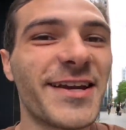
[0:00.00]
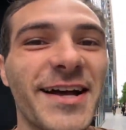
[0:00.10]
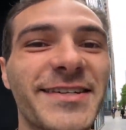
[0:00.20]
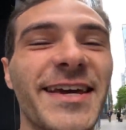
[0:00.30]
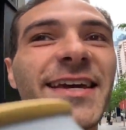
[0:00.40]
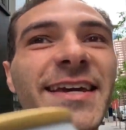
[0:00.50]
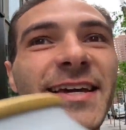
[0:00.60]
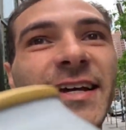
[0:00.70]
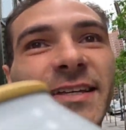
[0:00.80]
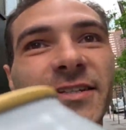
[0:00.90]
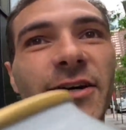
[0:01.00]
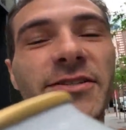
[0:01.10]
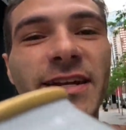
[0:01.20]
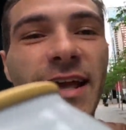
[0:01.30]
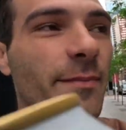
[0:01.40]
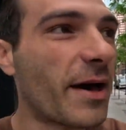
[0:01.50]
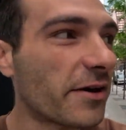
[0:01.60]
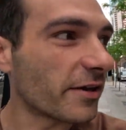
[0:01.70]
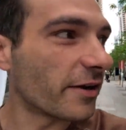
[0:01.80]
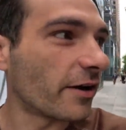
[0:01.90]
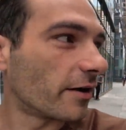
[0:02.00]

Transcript: it's Dante. So today I'm out here